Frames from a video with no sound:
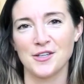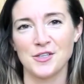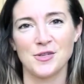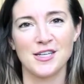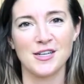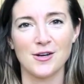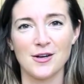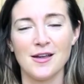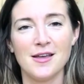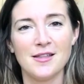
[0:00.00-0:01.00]
you'd
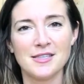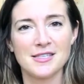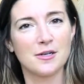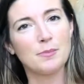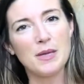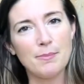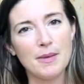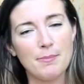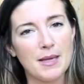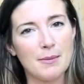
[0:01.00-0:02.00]
hear this little peep
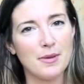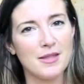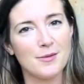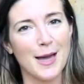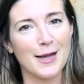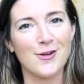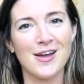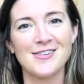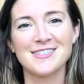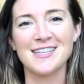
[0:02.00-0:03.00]
peep peep in the
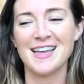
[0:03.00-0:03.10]
background,